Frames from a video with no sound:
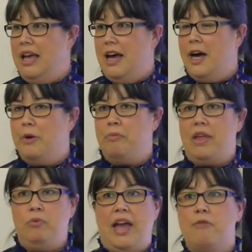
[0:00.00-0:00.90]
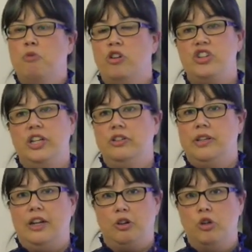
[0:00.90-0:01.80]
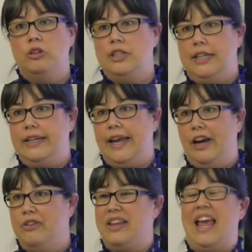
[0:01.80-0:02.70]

Um, we have more children that are currently in care than